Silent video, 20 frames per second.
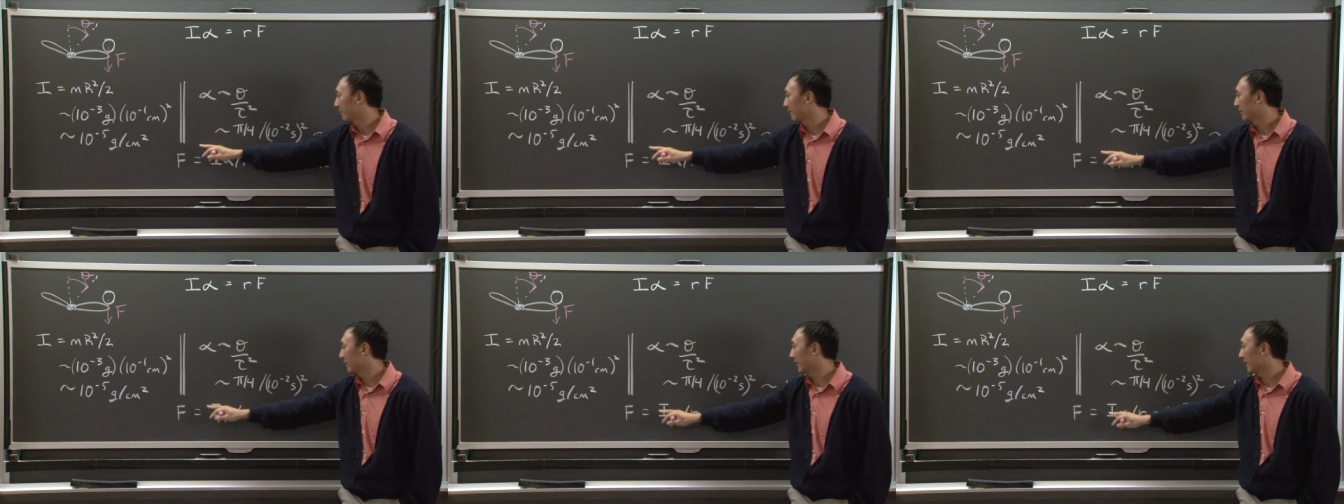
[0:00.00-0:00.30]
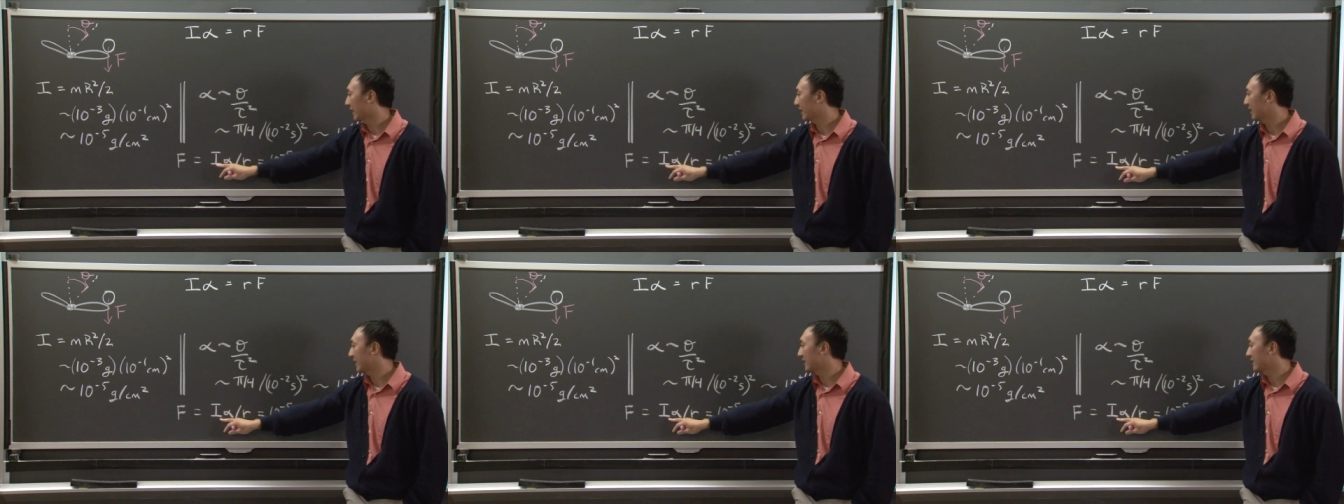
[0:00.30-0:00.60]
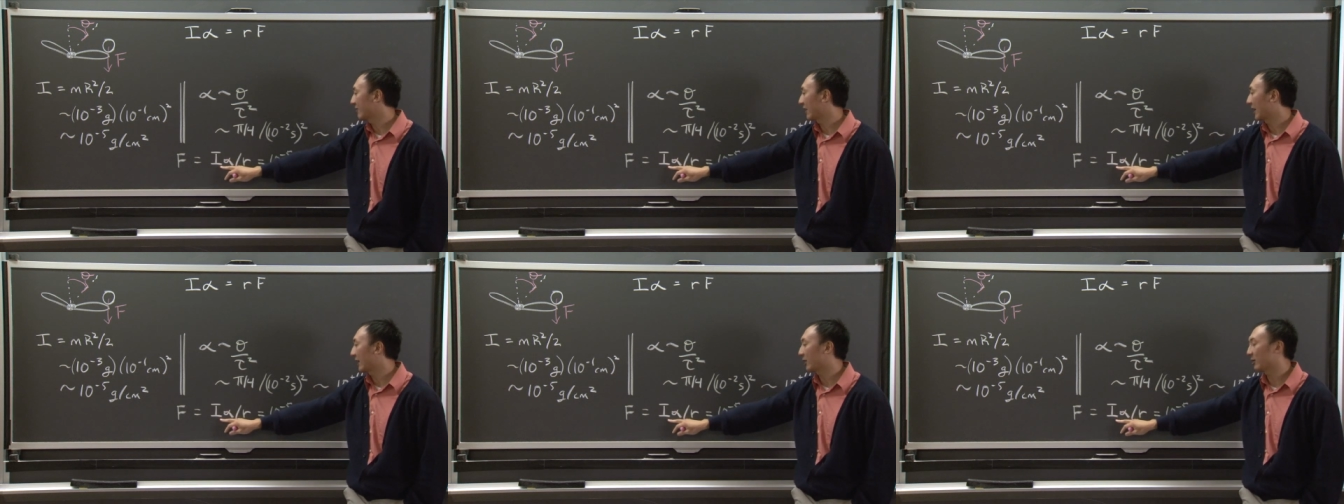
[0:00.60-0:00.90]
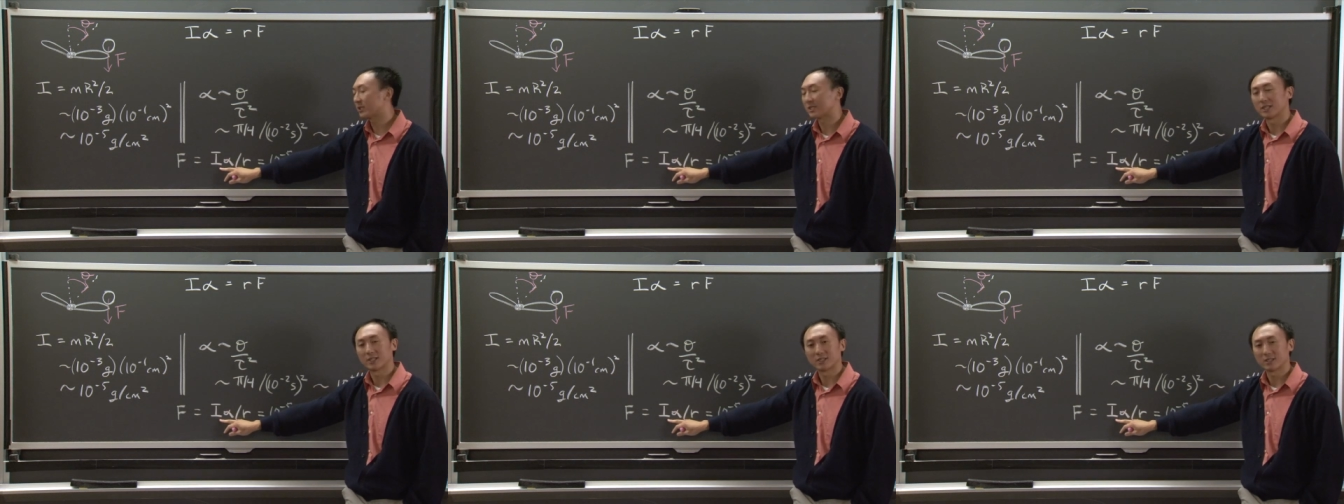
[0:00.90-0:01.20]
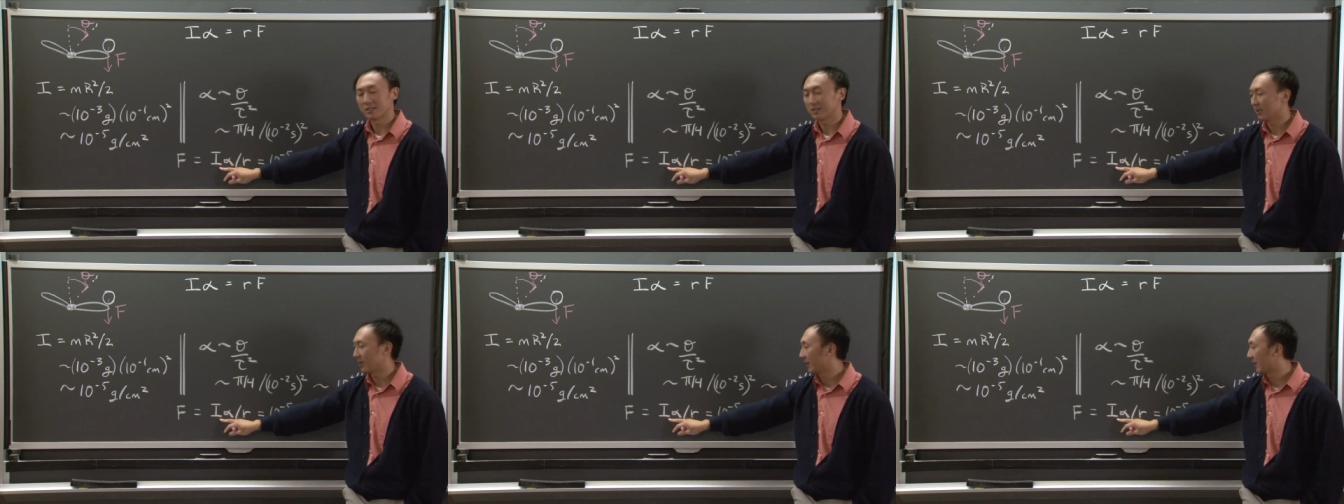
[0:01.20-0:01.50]
plugging these values
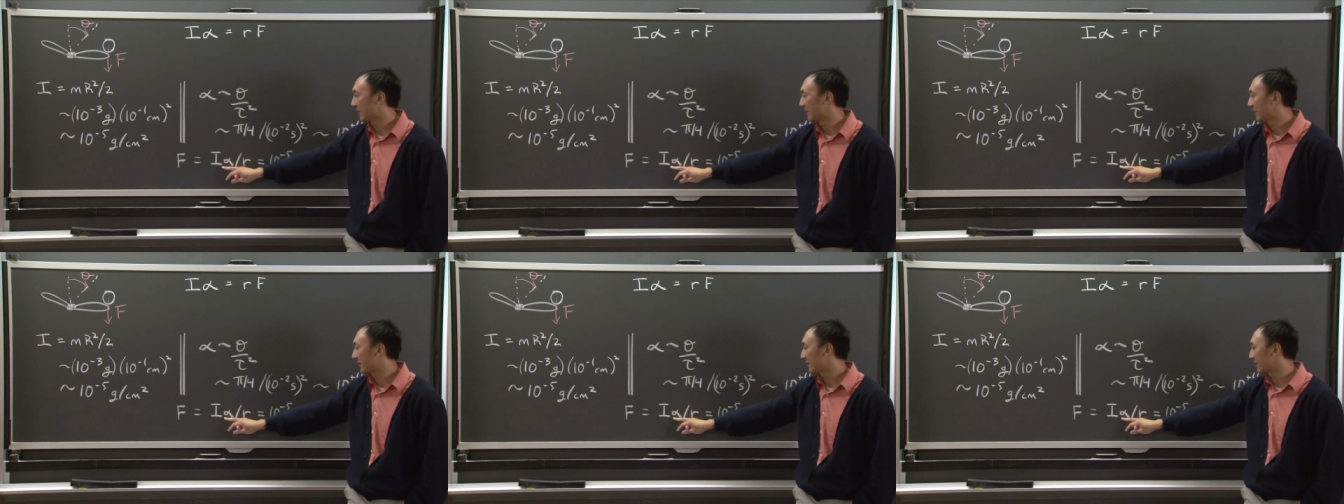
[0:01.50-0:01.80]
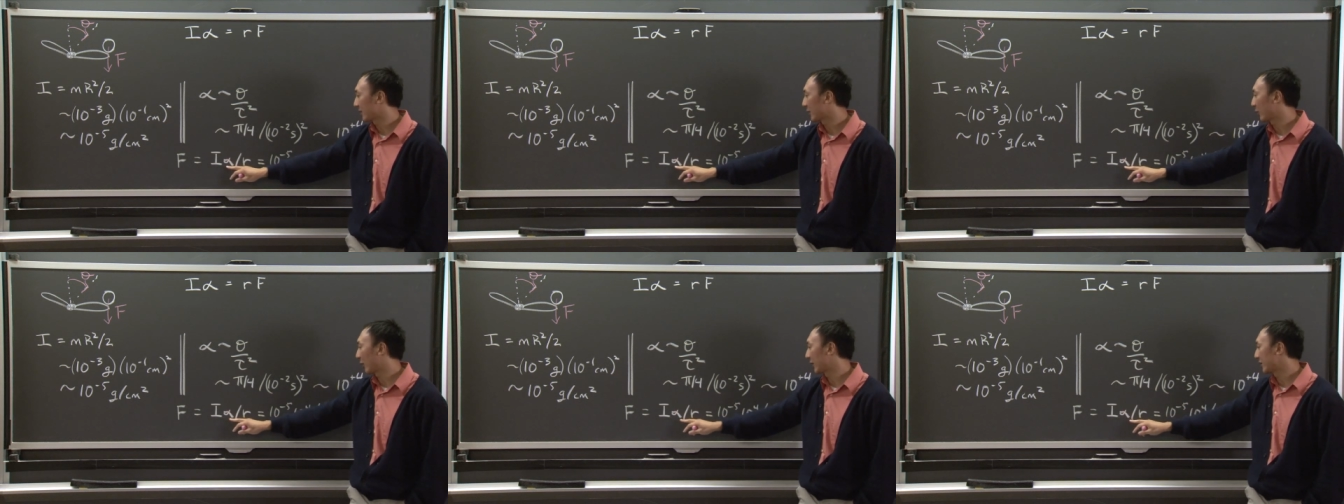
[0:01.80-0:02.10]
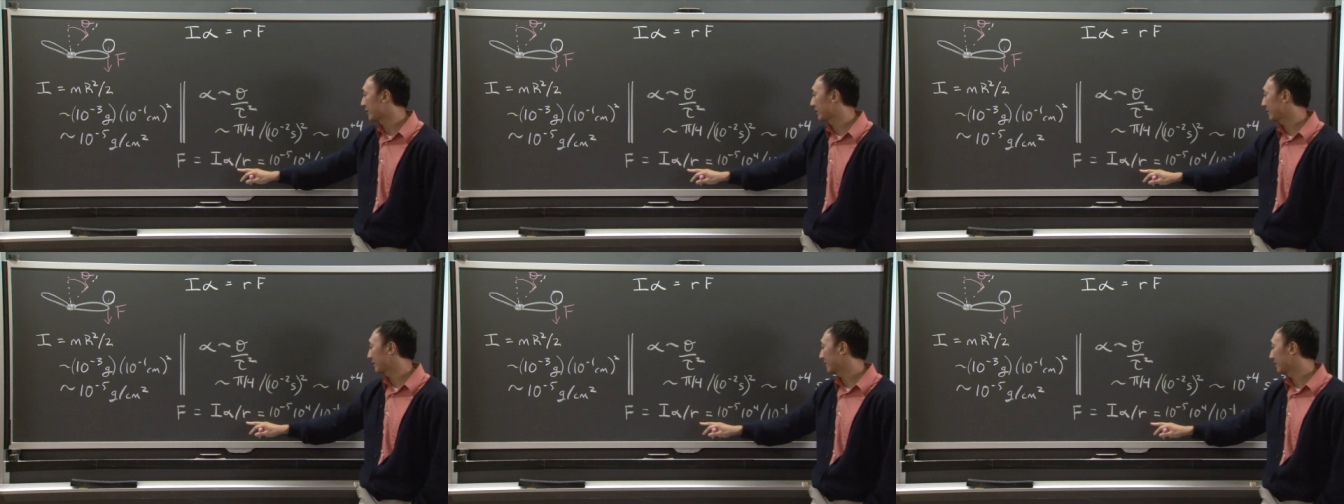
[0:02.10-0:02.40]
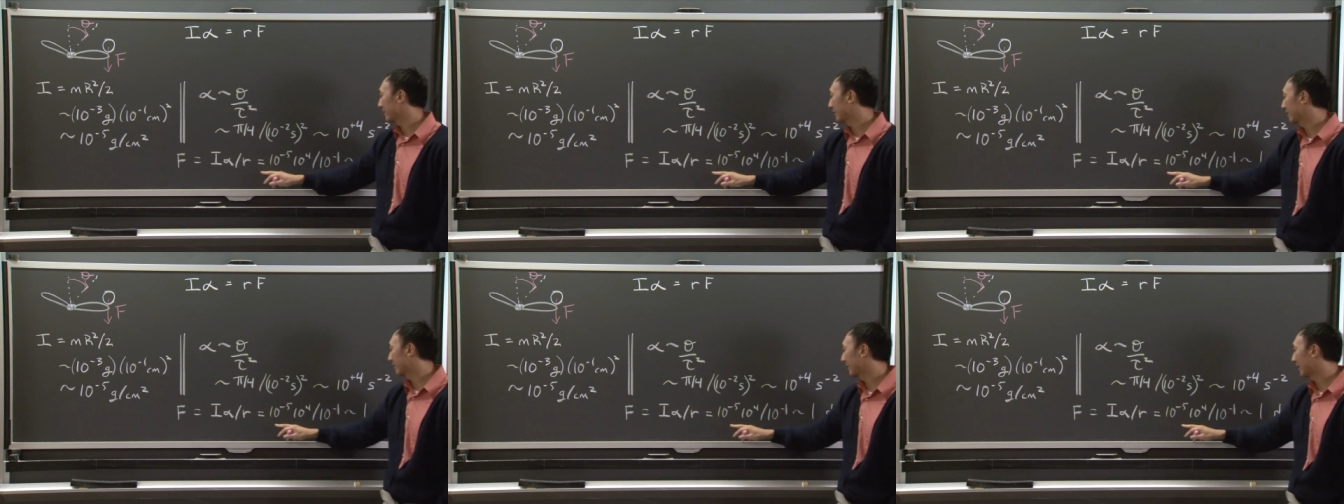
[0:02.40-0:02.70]
in into this equation